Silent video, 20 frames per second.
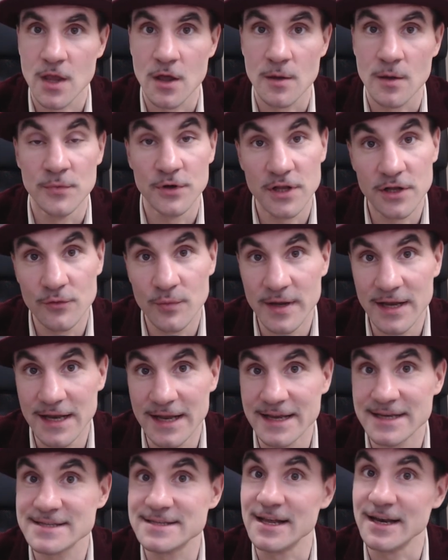but it really
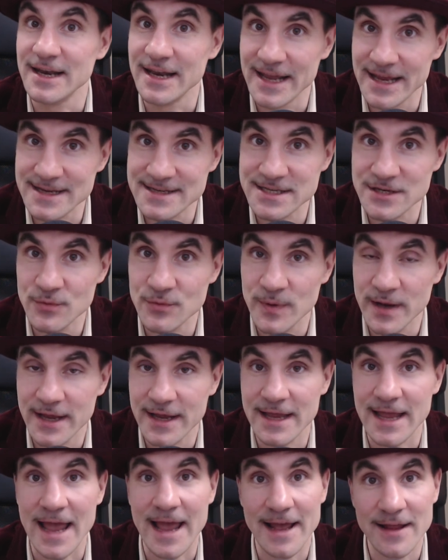is the lazy
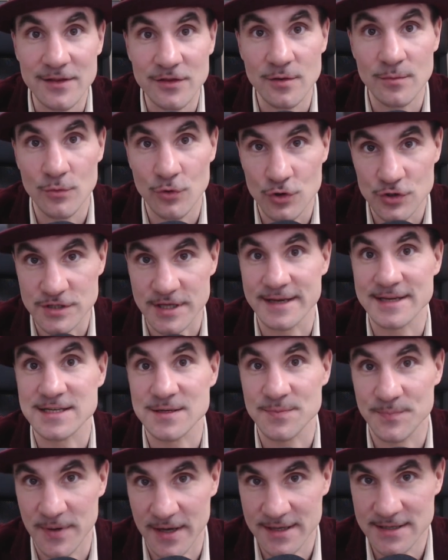way and the most
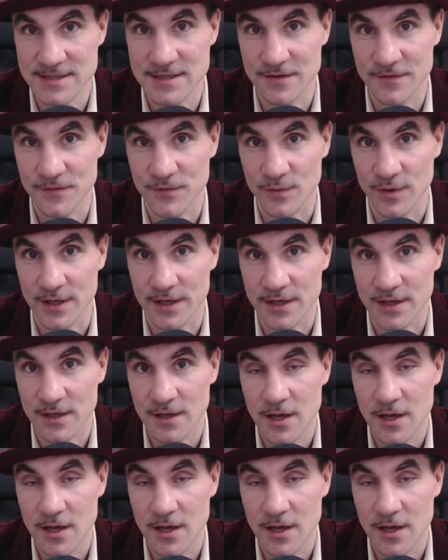expensive way.